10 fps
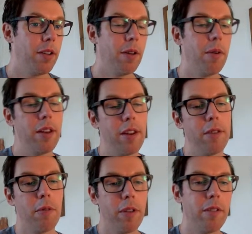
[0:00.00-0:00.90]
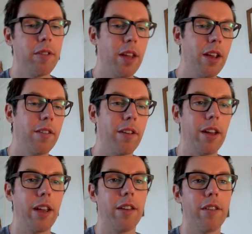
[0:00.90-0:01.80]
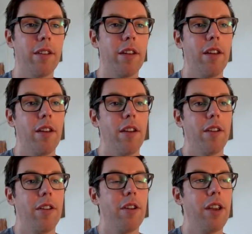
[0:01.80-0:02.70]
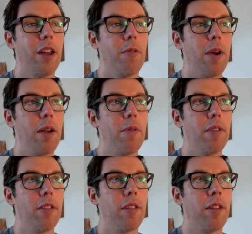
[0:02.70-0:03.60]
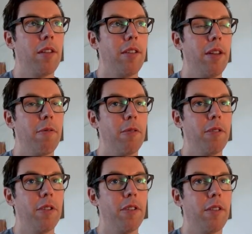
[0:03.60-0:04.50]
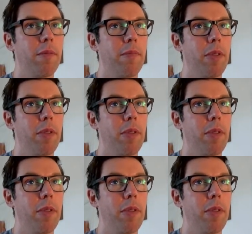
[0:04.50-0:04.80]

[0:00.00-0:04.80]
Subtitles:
So it's one of those things, like you can get away with differences,